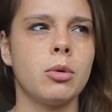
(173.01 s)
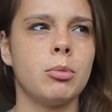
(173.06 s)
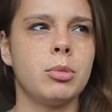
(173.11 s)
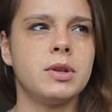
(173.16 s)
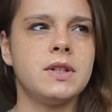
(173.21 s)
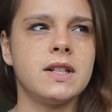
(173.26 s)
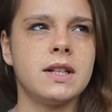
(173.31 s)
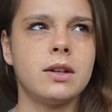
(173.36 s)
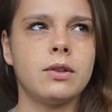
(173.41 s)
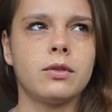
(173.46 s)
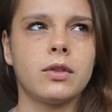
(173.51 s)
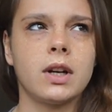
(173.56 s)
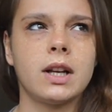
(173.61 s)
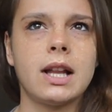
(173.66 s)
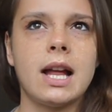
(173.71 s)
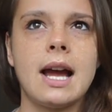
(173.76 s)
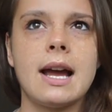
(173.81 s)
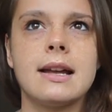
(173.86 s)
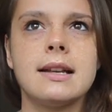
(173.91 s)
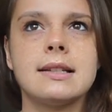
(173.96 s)
but didn't
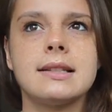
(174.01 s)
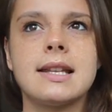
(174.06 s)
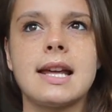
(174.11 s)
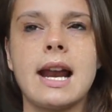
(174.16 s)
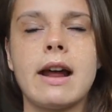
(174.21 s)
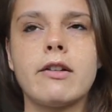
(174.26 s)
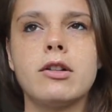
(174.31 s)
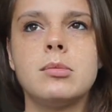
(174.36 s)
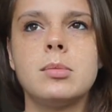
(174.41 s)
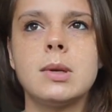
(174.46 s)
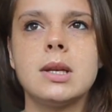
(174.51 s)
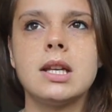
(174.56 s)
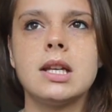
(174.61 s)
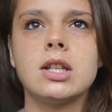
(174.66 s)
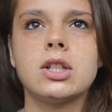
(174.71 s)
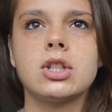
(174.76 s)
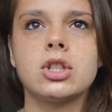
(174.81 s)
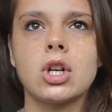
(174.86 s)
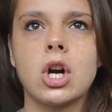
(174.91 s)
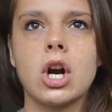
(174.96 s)
realize that I would
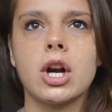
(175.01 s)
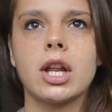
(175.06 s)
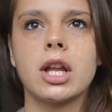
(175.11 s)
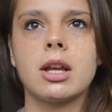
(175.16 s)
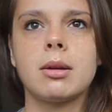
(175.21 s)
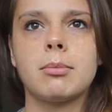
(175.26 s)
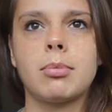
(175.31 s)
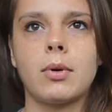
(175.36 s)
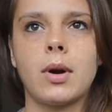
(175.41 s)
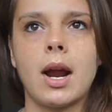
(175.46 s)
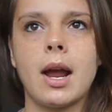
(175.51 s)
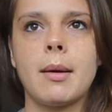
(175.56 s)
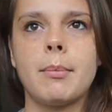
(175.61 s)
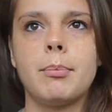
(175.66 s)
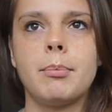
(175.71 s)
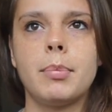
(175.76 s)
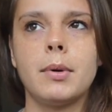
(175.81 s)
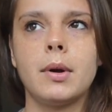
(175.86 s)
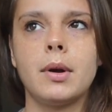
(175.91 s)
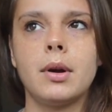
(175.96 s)
be starting
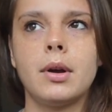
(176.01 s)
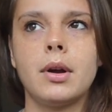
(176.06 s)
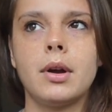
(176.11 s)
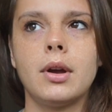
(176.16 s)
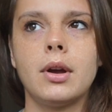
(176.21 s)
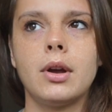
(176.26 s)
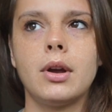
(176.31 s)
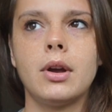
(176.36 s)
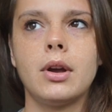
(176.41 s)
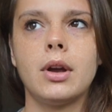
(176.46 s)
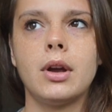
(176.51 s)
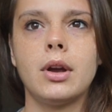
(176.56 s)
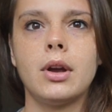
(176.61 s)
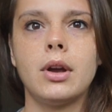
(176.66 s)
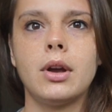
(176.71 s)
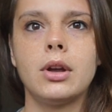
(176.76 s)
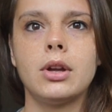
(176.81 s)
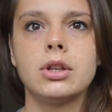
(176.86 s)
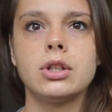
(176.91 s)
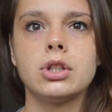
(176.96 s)
prep
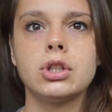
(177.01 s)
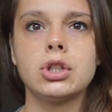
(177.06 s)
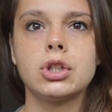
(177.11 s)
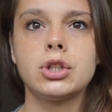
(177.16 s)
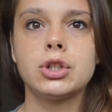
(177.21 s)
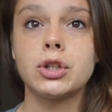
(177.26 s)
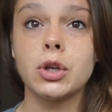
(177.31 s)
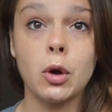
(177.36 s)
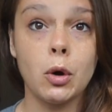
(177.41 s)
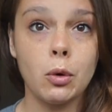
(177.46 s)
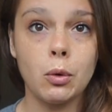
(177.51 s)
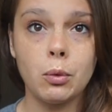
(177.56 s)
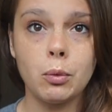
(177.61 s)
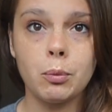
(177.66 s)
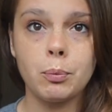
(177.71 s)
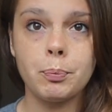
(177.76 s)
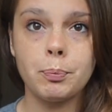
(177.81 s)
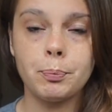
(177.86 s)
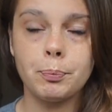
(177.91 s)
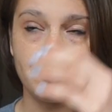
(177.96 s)

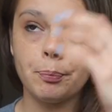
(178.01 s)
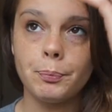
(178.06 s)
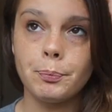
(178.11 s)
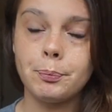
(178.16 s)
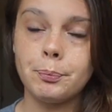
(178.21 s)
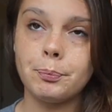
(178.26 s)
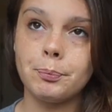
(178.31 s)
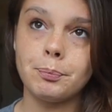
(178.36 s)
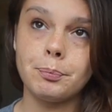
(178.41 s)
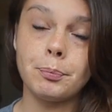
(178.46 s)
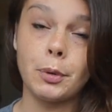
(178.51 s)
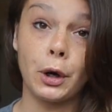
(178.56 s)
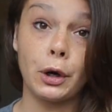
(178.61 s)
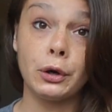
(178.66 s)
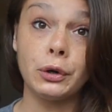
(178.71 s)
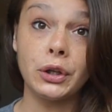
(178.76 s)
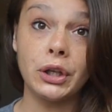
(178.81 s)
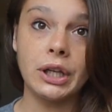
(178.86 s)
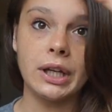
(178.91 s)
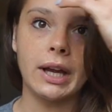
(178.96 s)
so
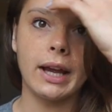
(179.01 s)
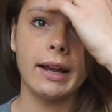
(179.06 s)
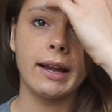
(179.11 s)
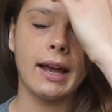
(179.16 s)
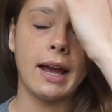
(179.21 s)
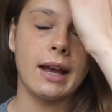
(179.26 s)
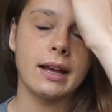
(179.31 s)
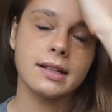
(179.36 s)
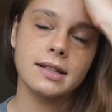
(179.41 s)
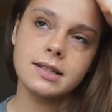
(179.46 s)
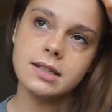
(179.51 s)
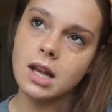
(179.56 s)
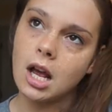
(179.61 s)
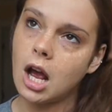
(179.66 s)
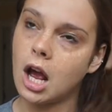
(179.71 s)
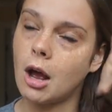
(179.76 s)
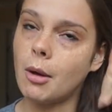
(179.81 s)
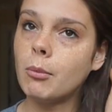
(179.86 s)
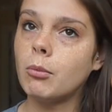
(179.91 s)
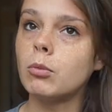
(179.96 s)
early, I guess,
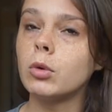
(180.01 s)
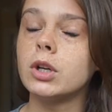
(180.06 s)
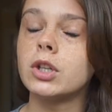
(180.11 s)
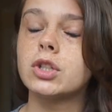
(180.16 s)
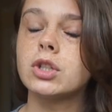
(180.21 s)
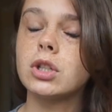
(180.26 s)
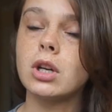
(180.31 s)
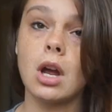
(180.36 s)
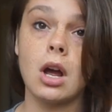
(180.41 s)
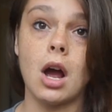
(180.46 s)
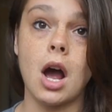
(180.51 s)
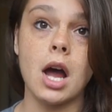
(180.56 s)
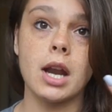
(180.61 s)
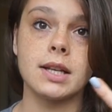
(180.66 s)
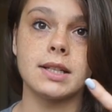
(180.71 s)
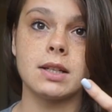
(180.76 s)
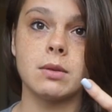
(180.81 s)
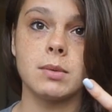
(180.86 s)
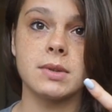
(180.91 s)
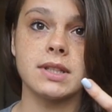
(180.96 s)
which
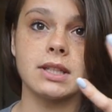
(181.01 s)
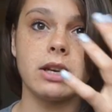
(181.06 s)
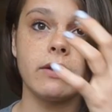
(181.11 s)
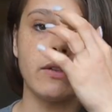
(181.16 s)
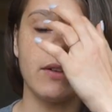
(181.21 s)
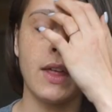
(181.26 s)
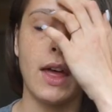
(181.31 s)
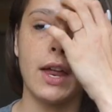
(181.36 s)
honestly wasn't even